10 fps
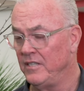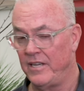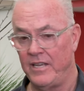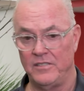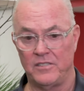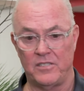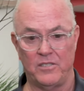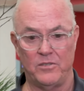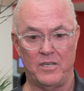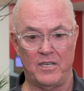And
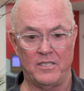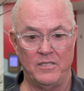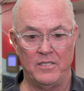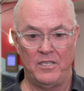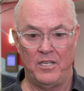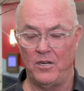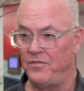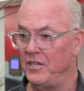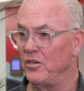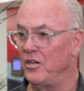so, uh, you know,
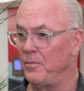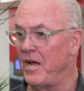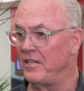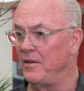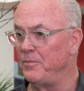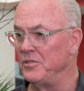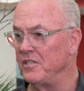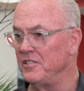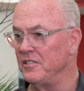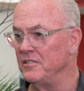feel good about that
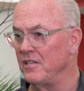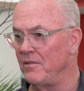position.